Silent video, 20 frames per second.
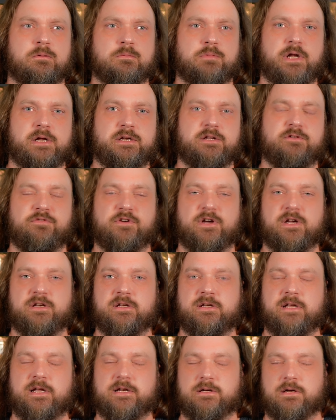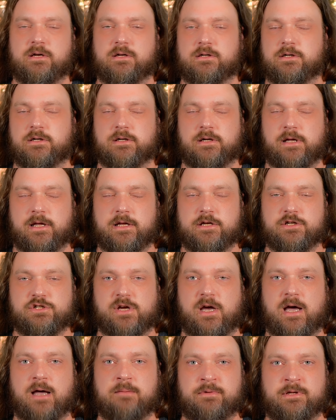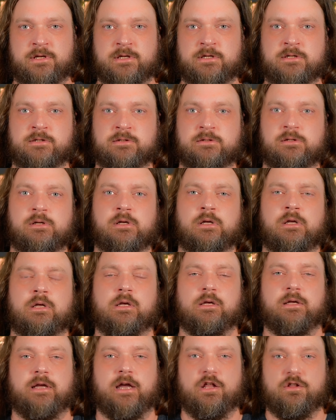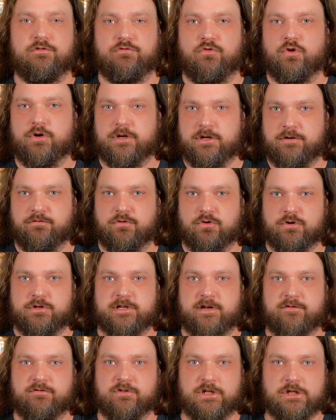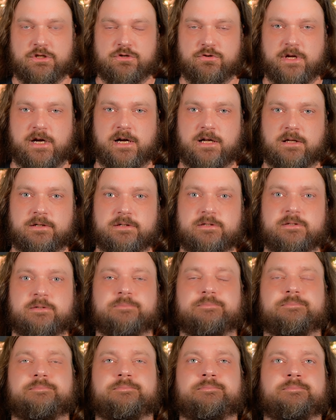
But I did find it at a shop in California for $72.